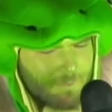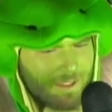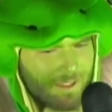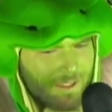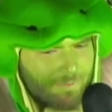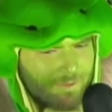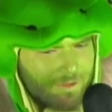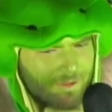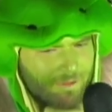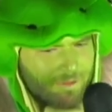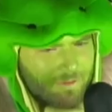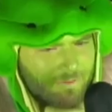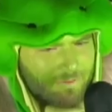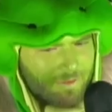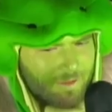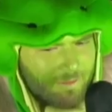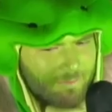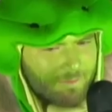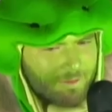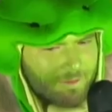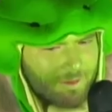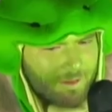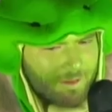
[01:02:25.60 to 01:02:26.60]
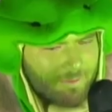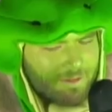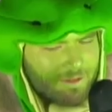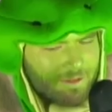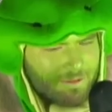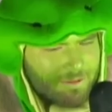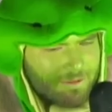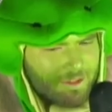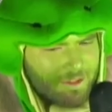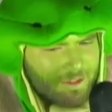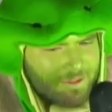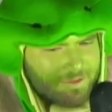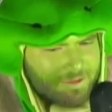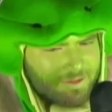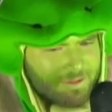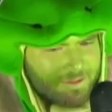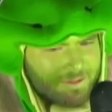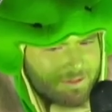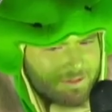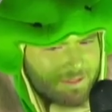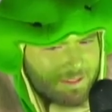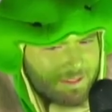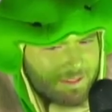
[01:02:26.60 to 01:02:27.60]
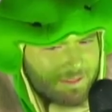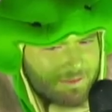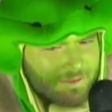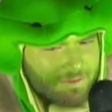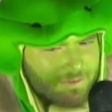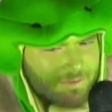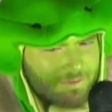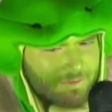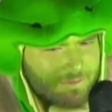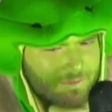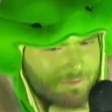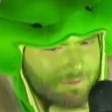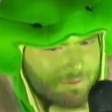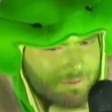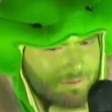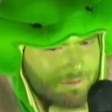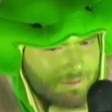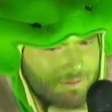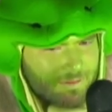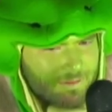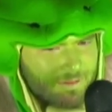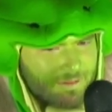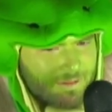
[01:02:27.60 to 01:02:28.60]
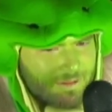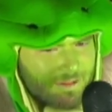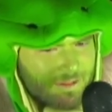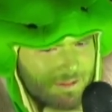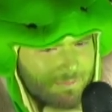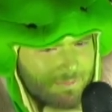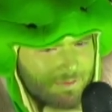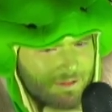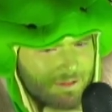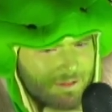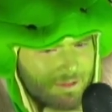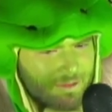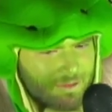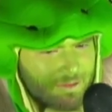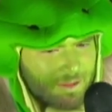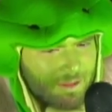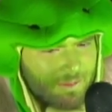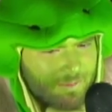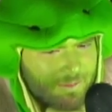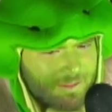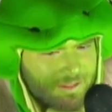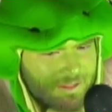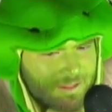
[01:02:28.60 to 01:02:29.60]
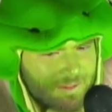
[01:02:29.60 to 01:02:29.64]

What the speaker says: what I would do if I were you. I would go talk to these guys. See what's going on with